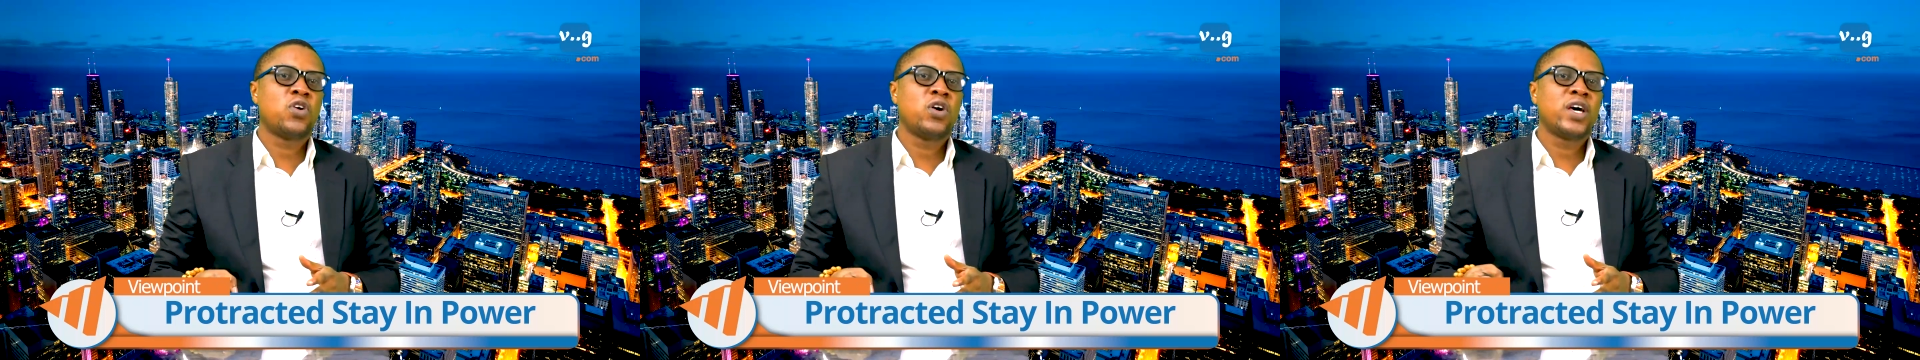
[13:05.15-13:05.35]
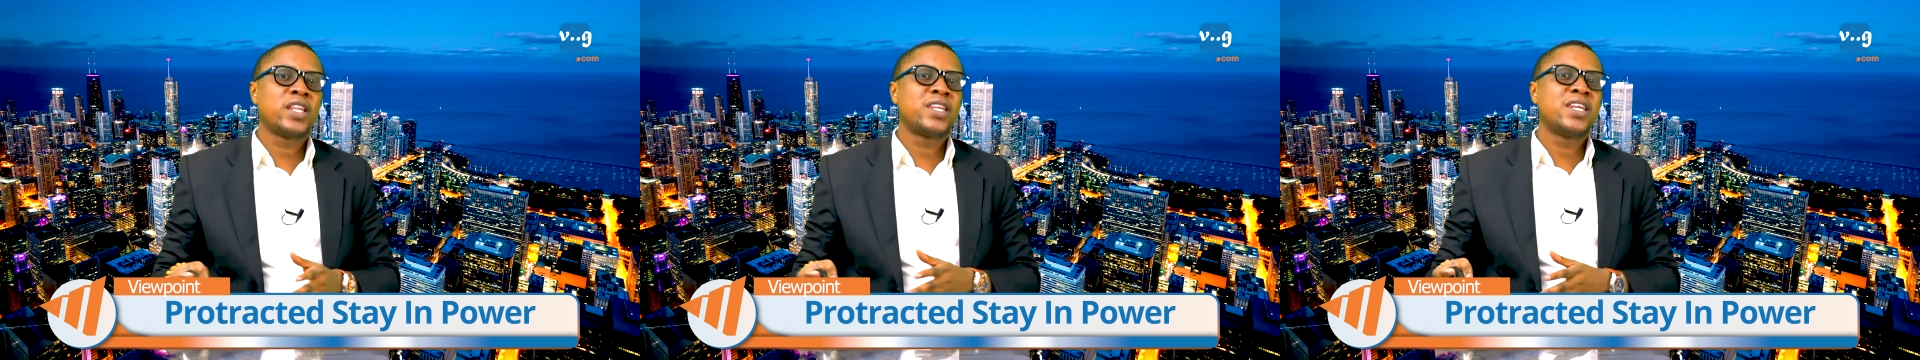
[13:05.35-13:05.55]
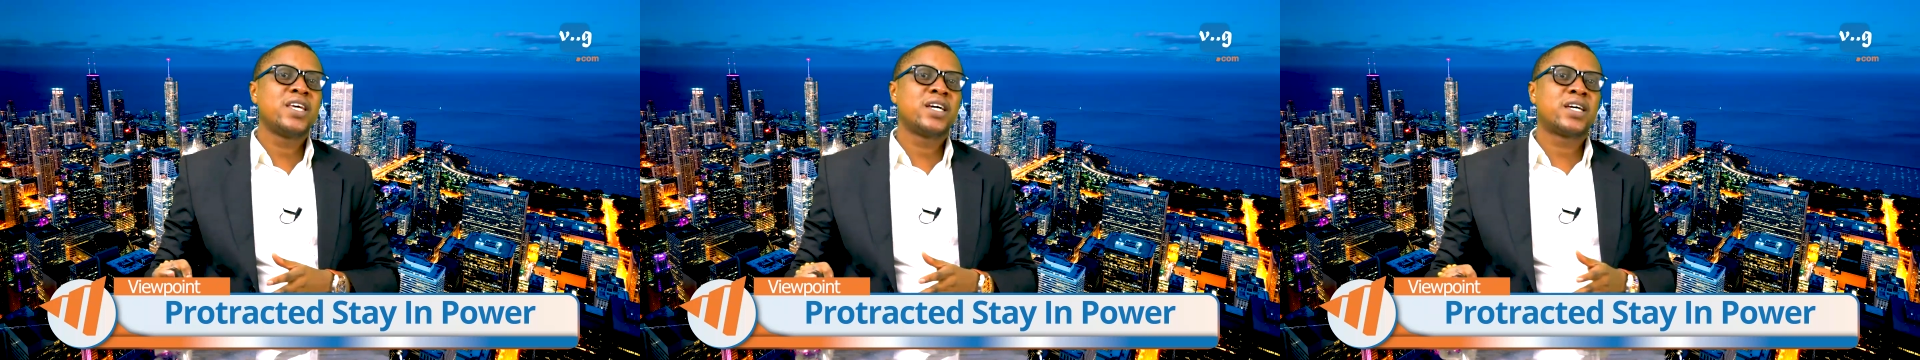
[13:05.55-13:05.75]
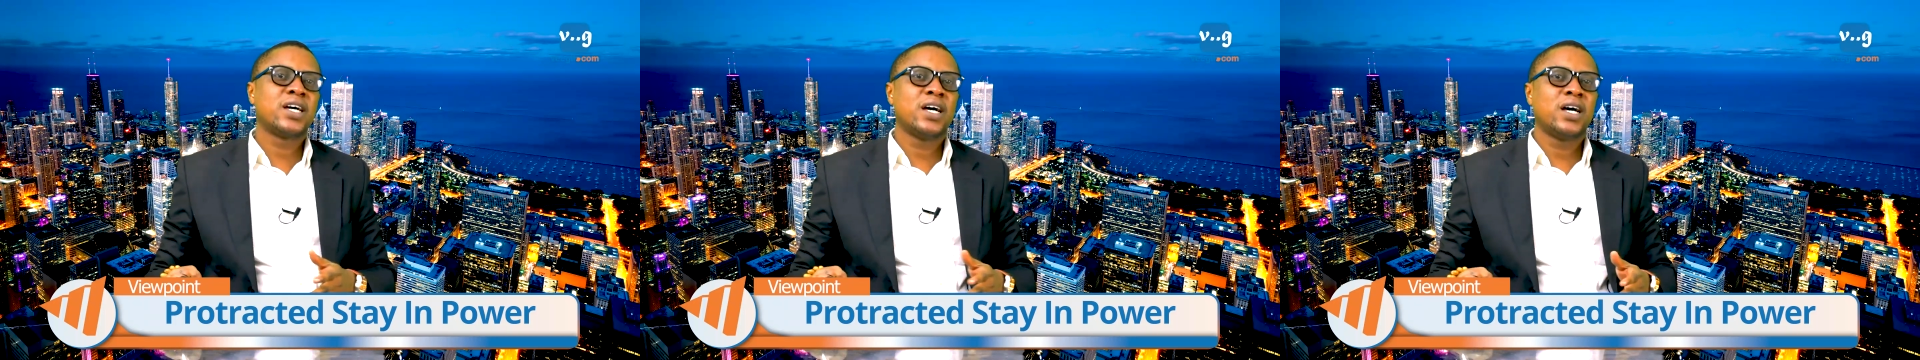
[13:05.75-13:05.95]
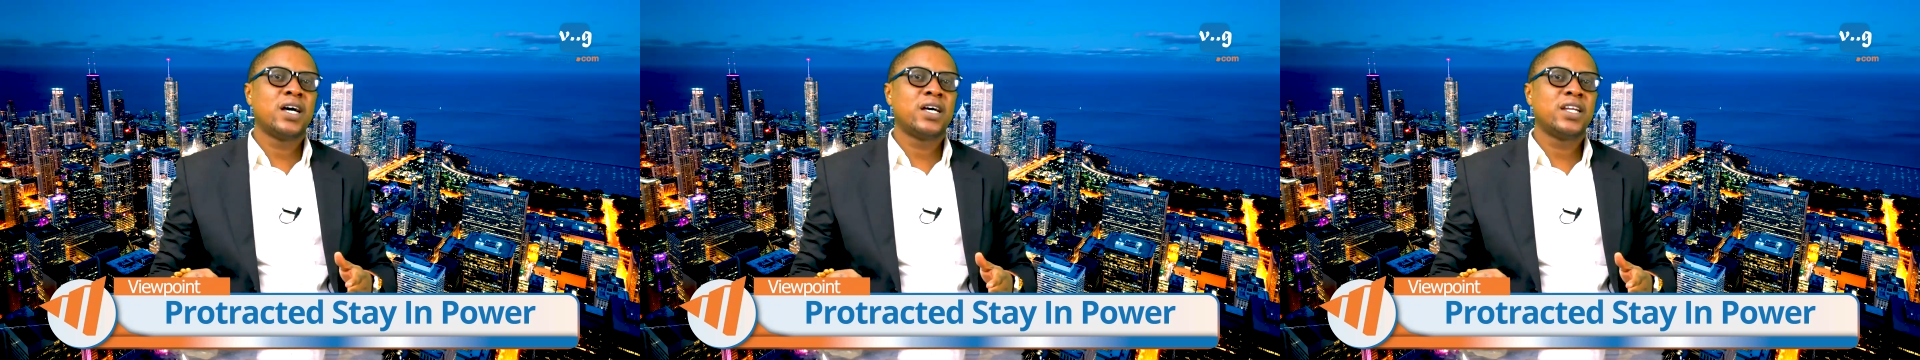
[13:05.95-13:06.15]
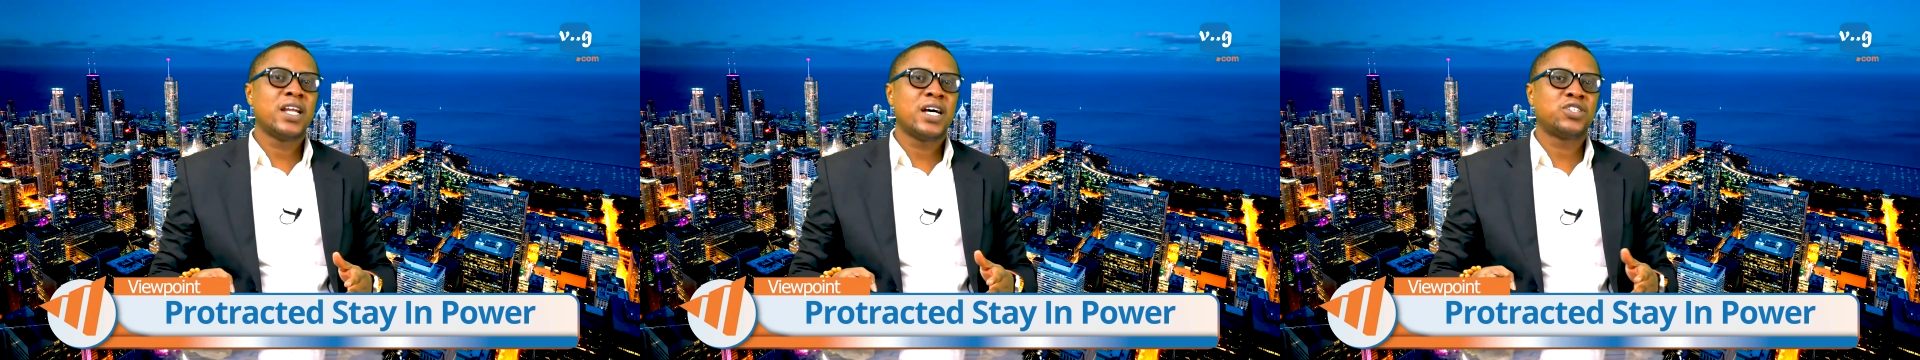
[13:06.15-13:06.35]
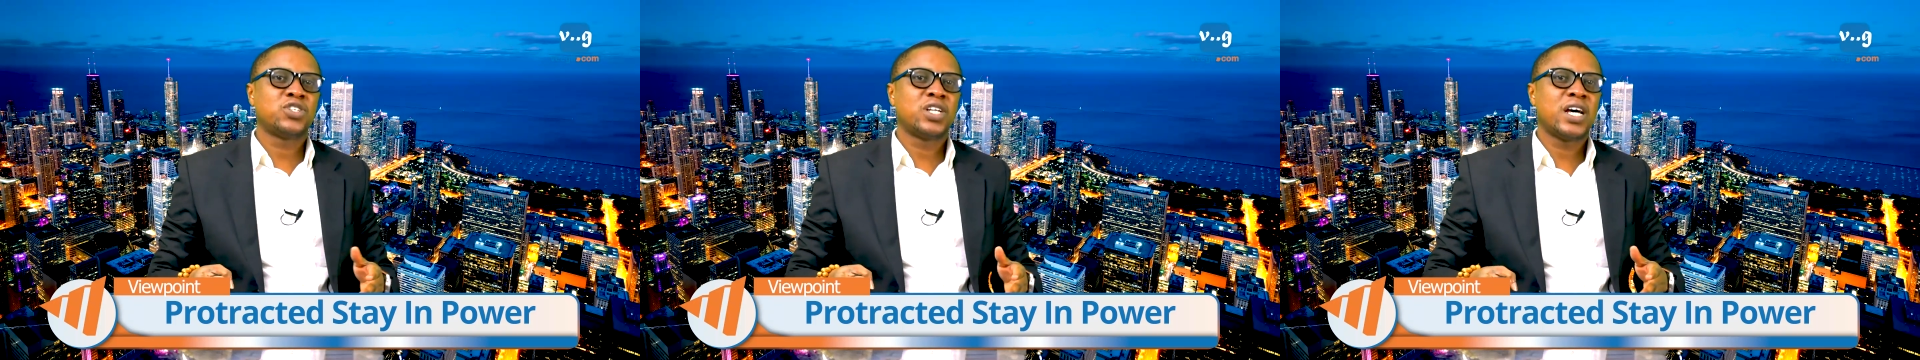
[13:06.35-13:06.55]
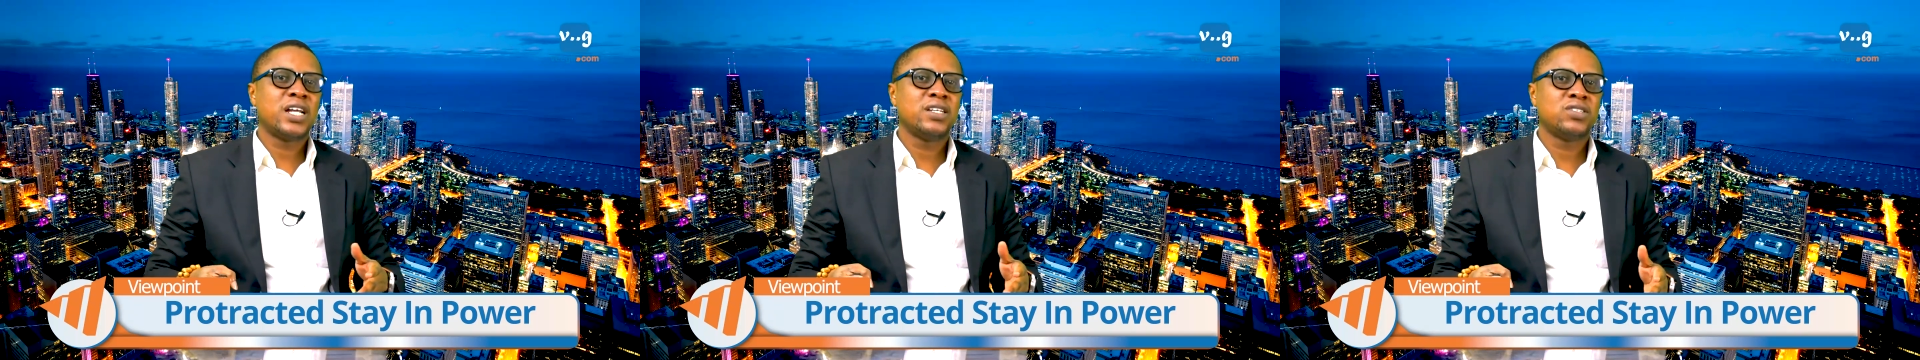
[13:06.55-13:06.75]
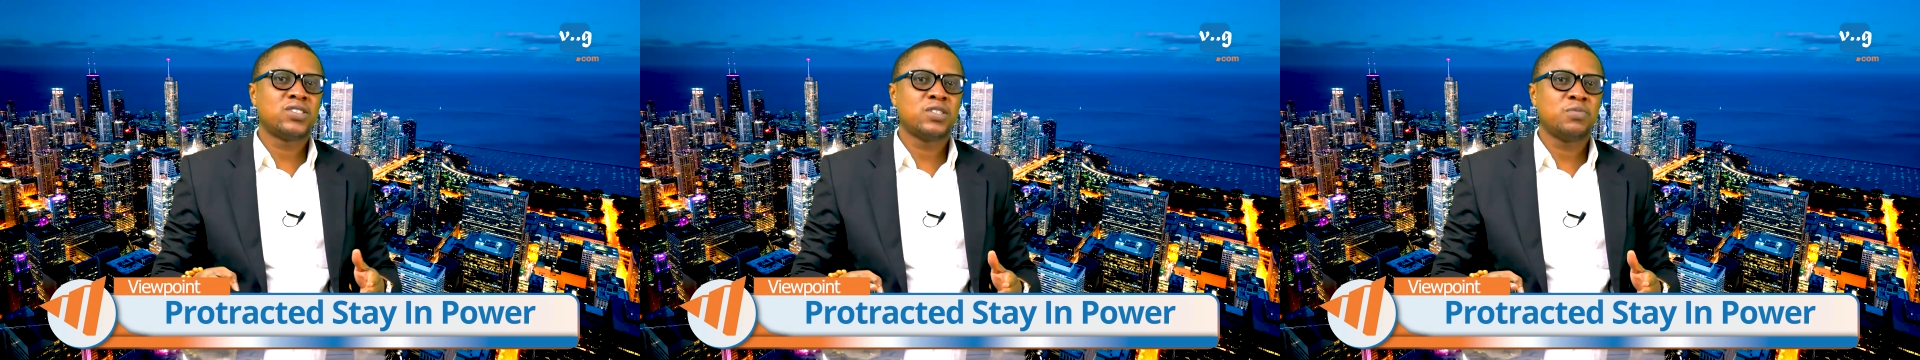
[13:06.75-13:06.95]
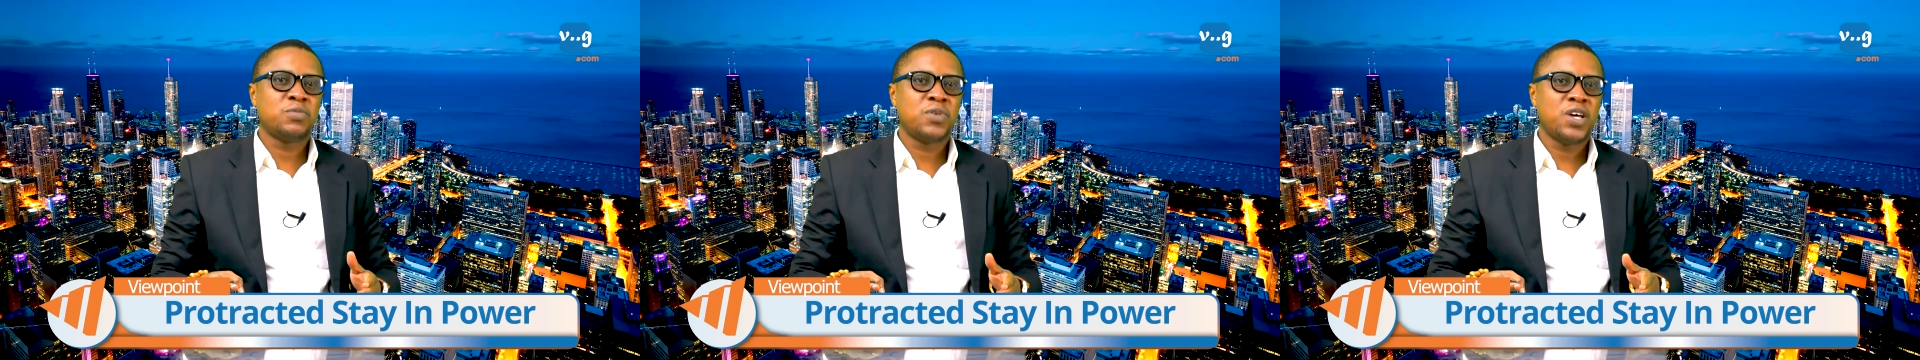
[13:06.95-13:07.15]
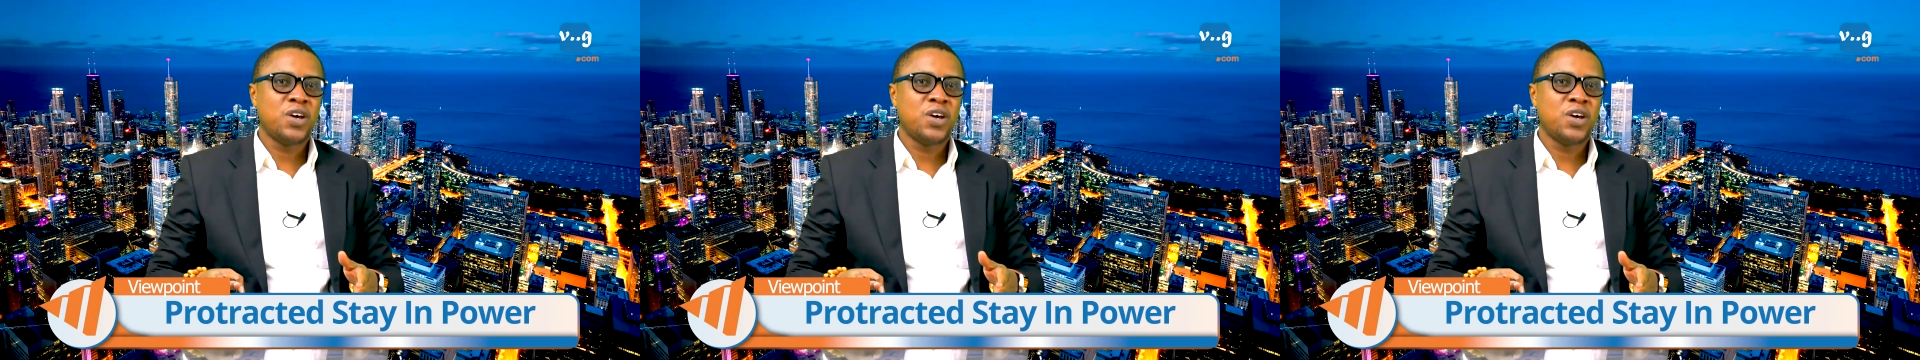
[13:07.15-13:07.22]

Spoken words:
ethnic nationalism,